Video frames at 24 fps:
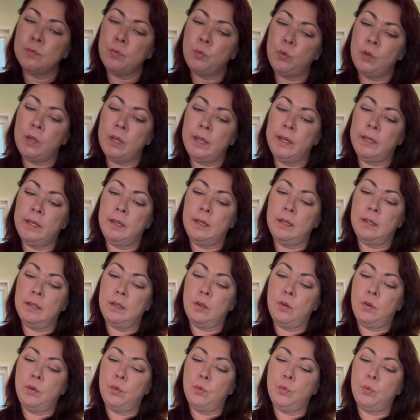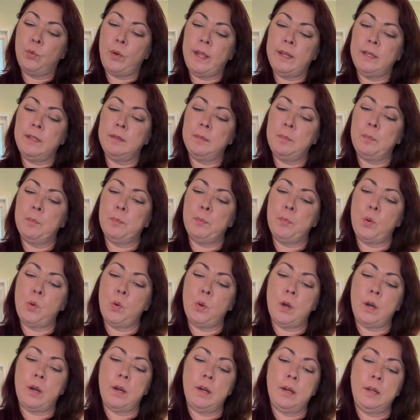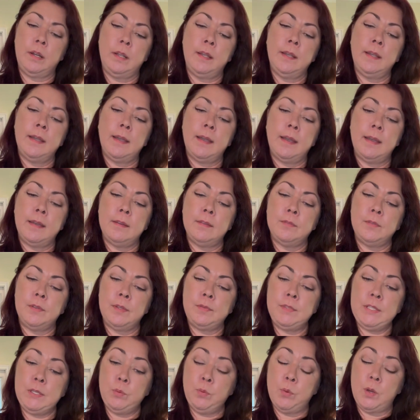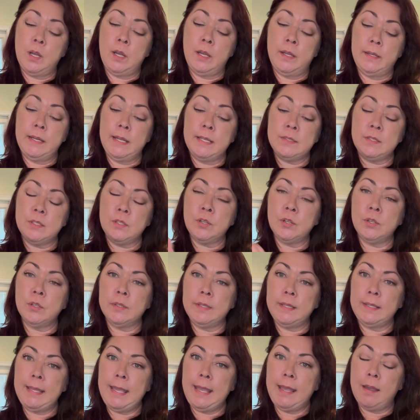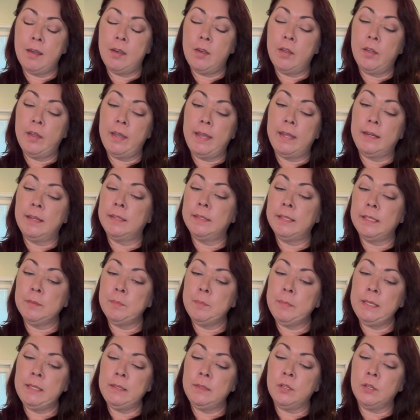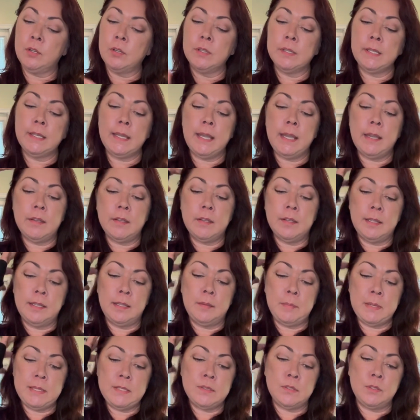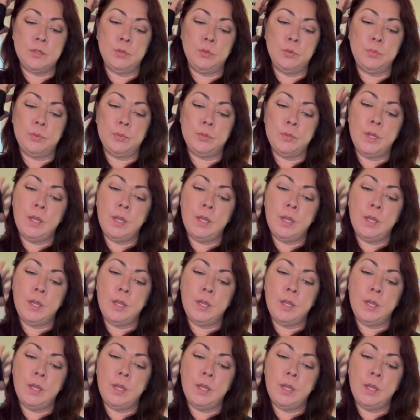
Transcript: one, Red Boar 51, it's a curly kale, and I like me curly kale in my soup.